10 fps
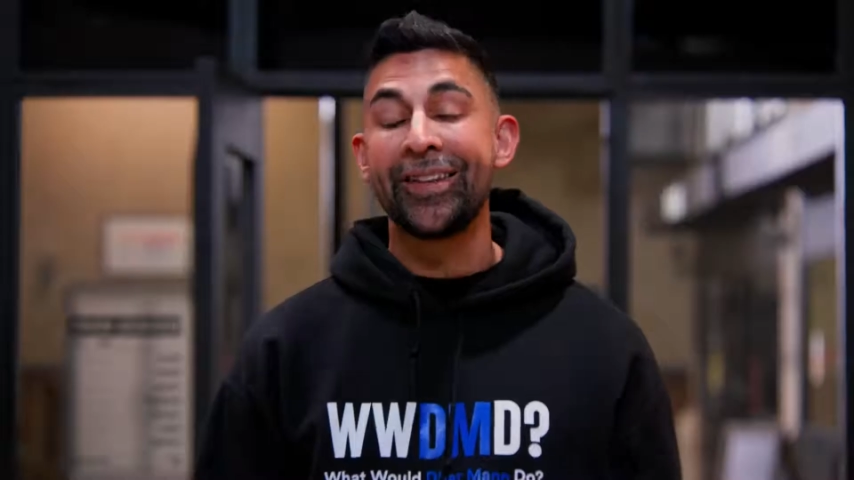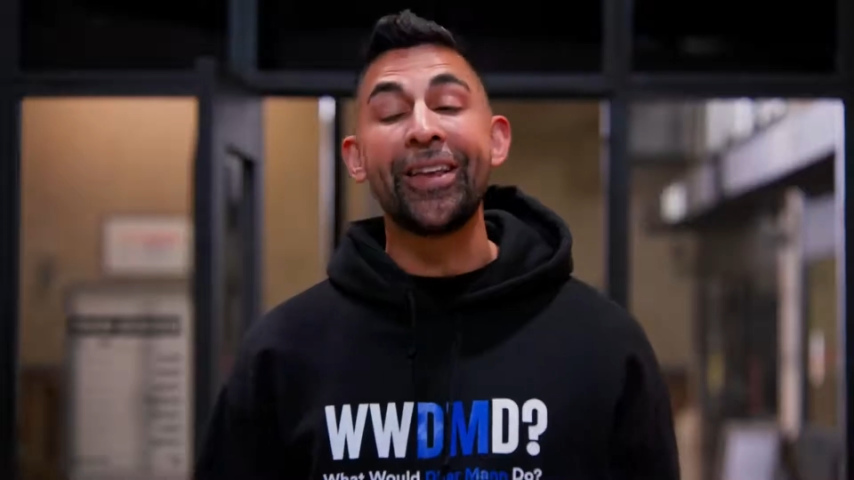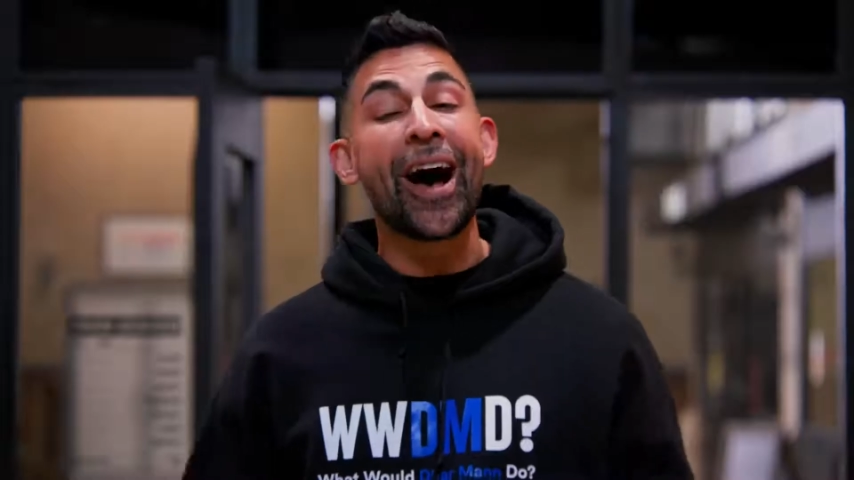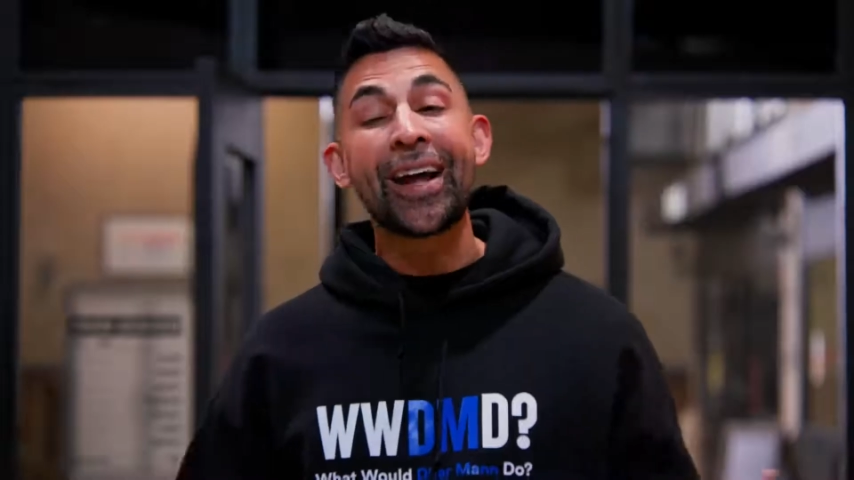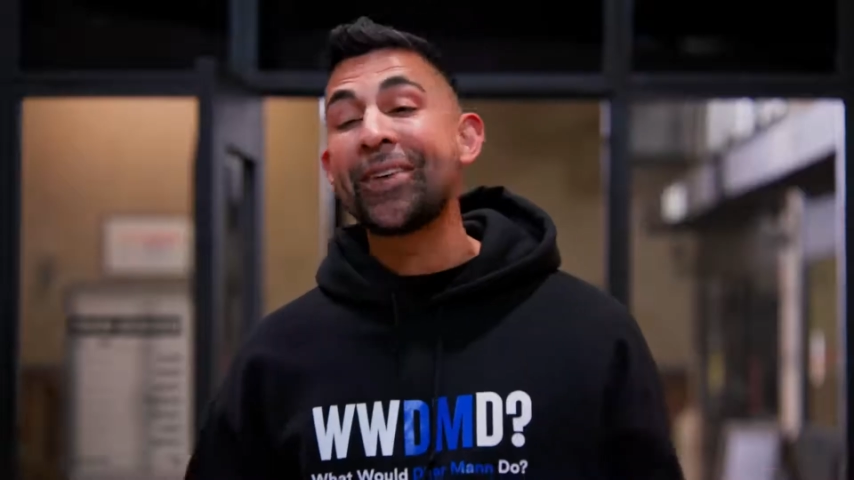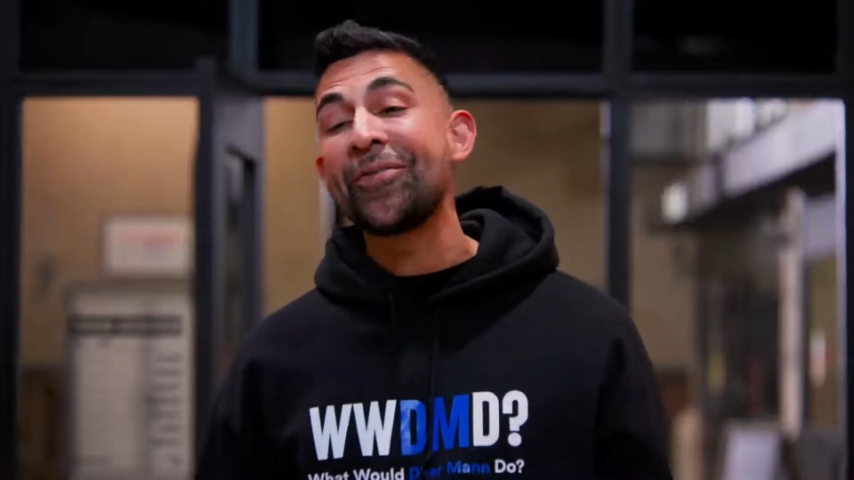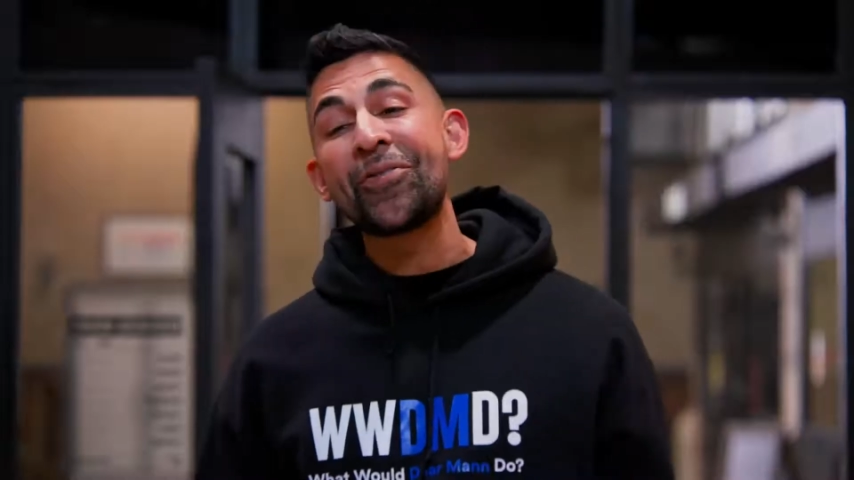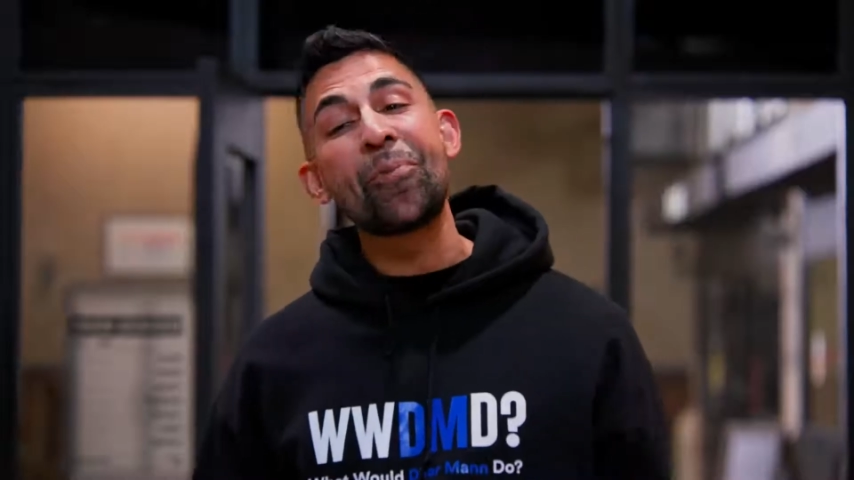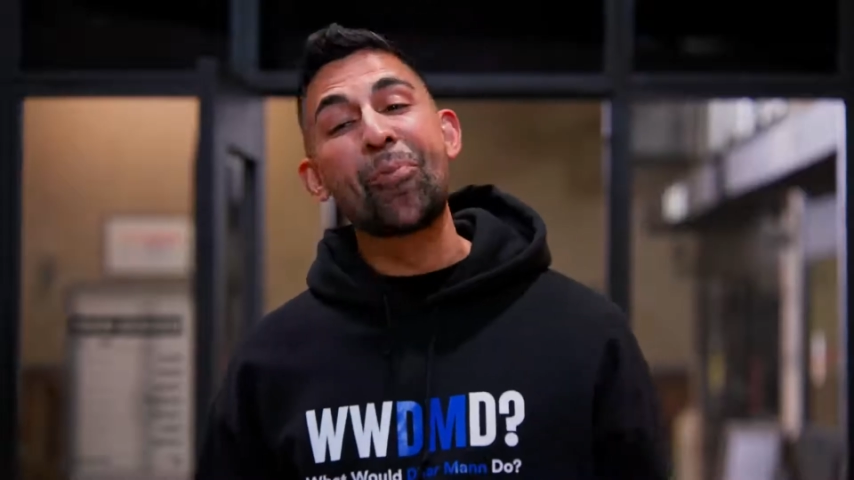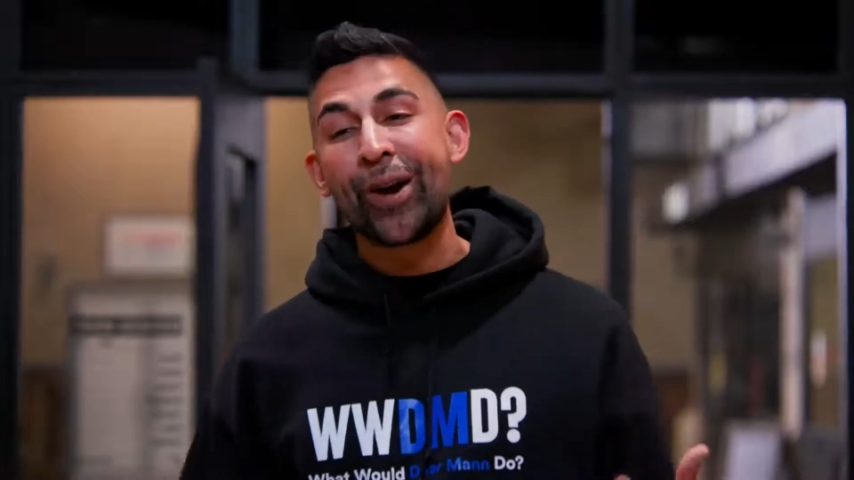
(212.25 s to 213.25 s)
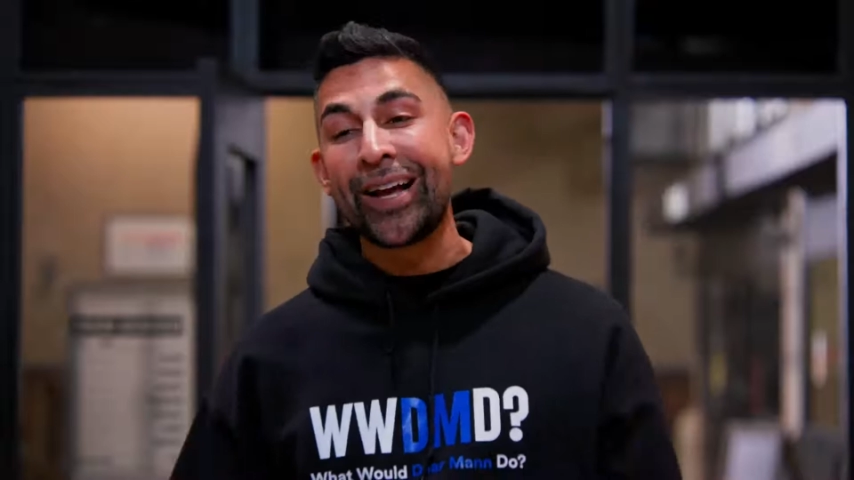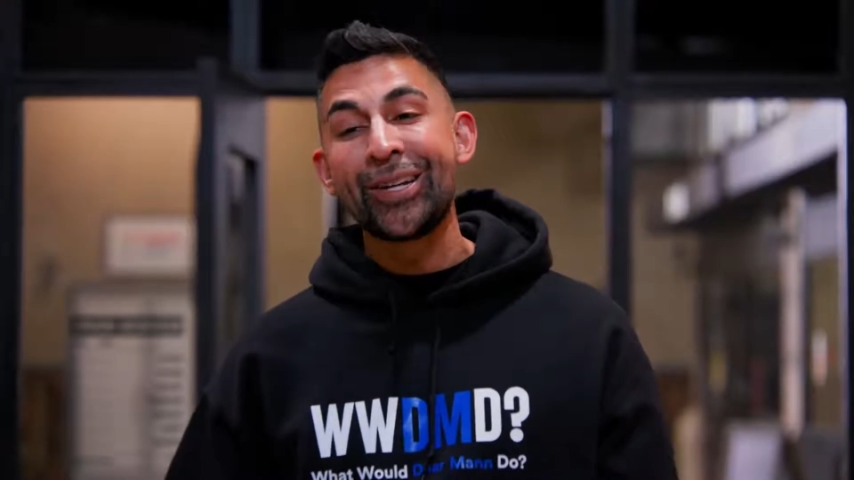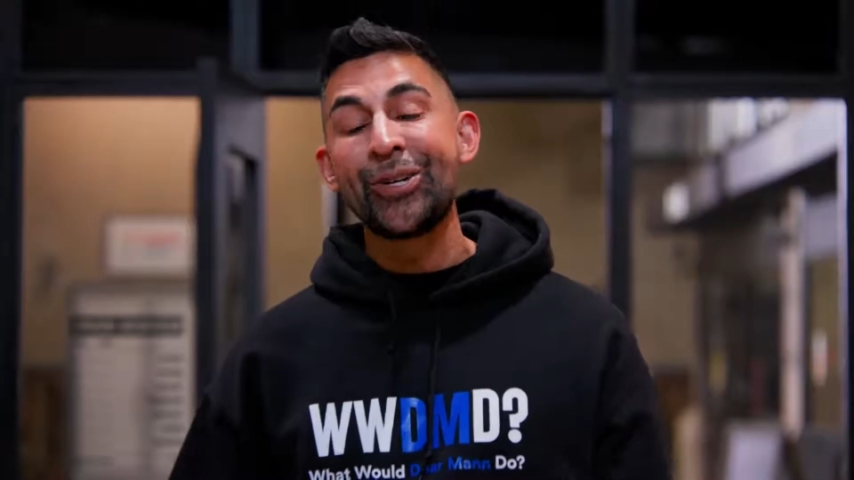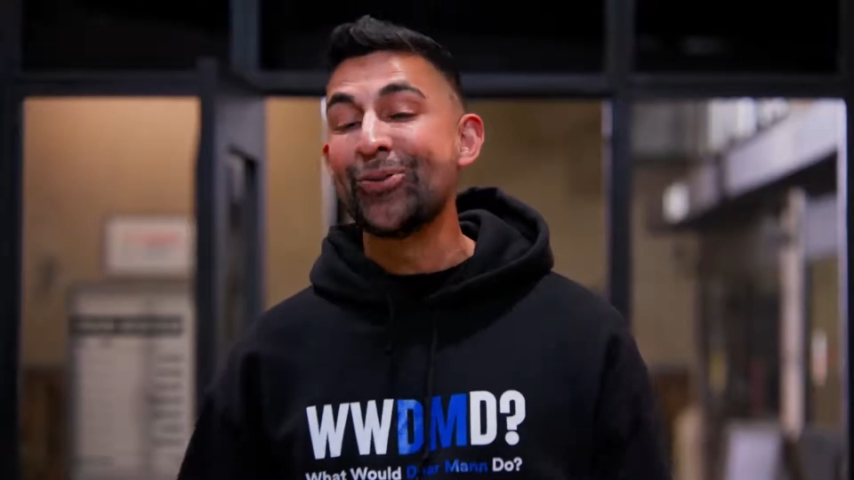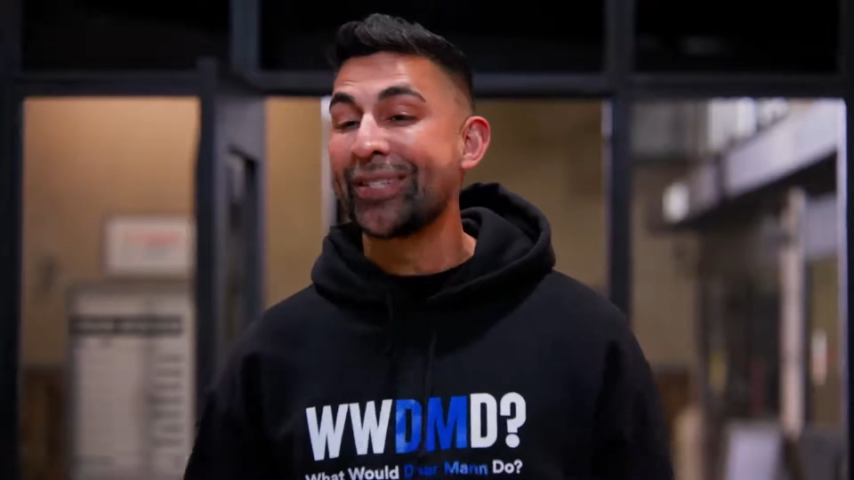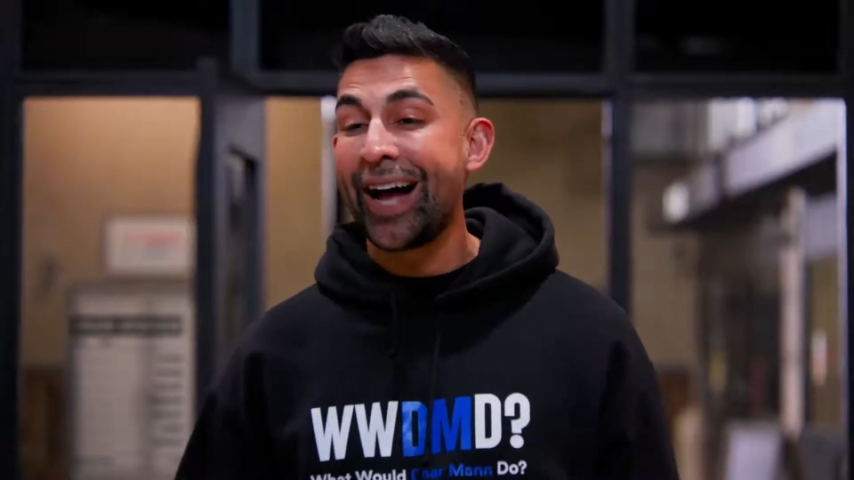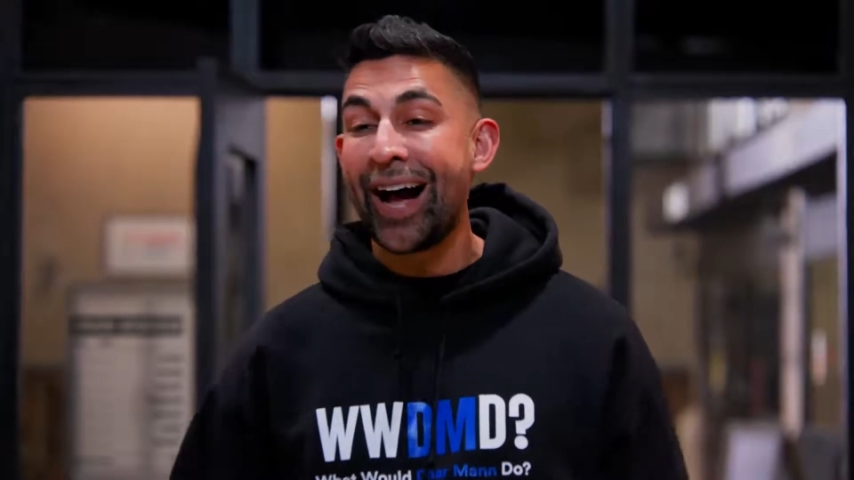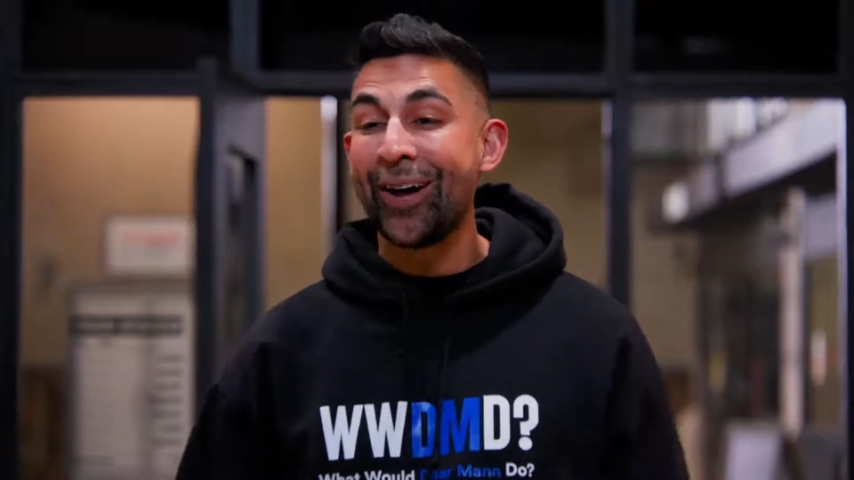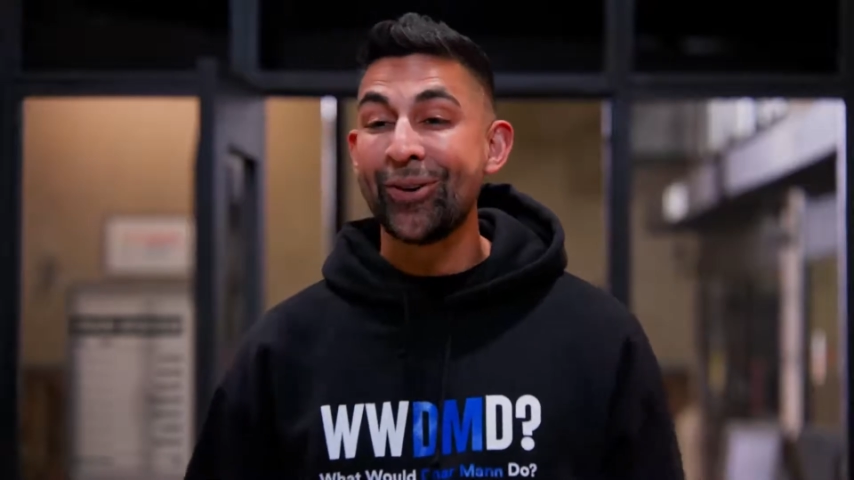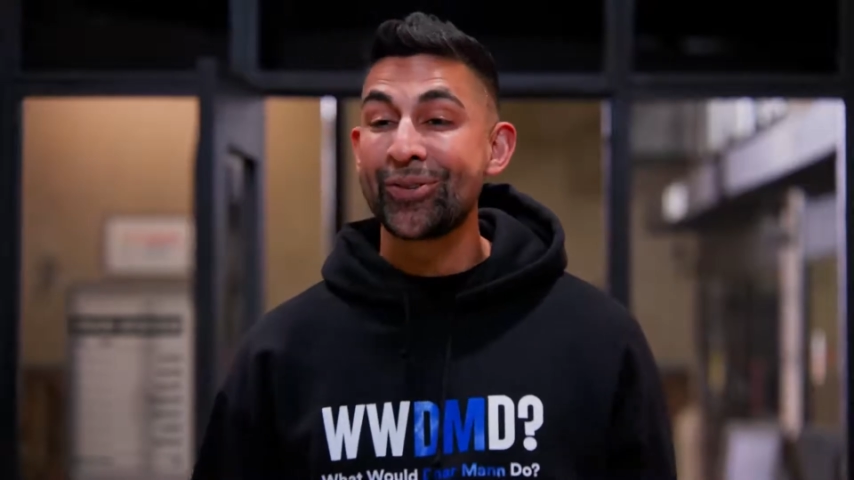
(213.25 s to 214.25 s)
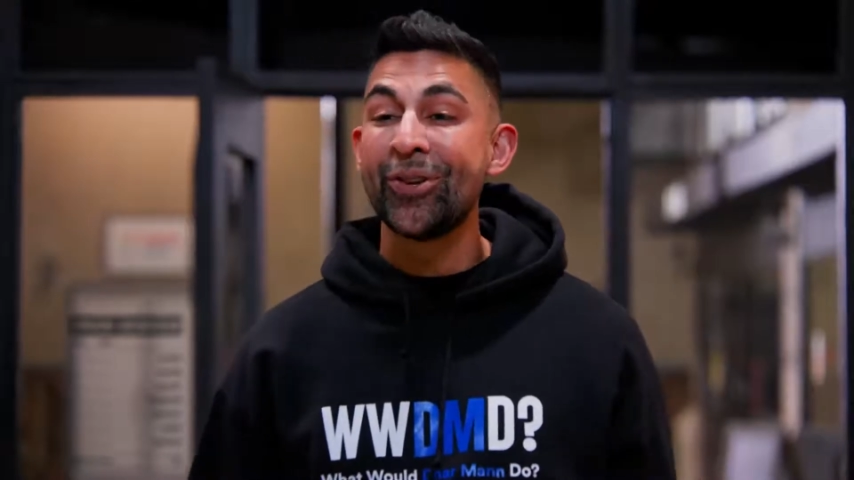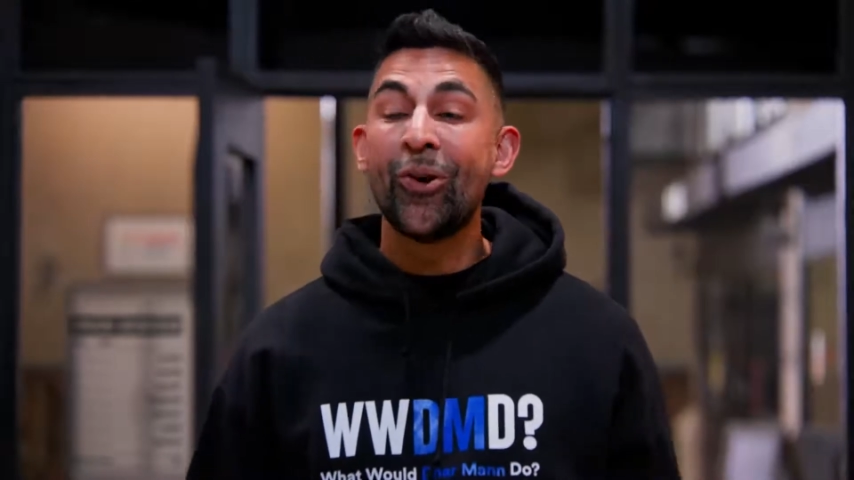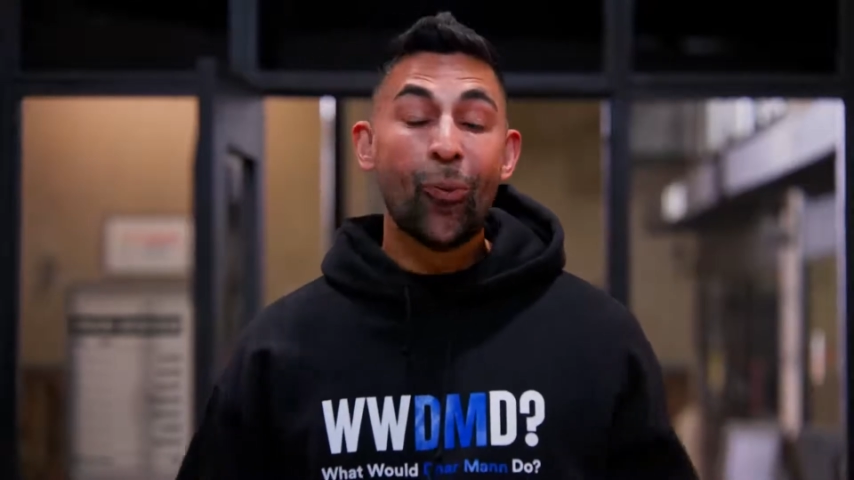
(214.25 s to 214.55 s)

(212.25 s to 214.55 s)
Not even the brand new styles.